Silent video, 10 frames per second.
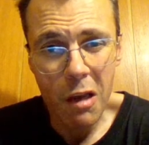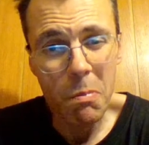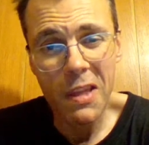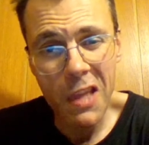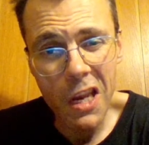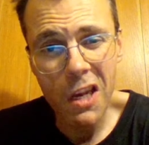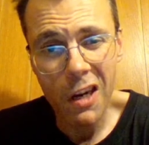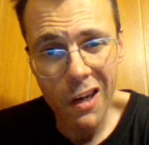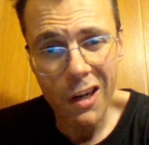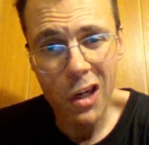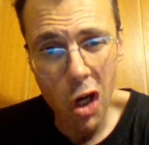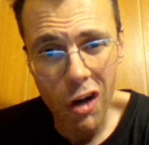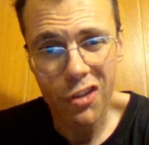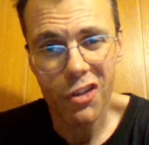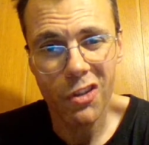But taking a little
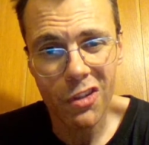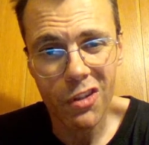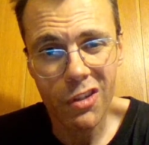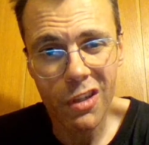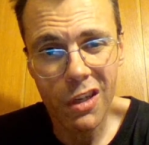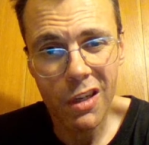conscience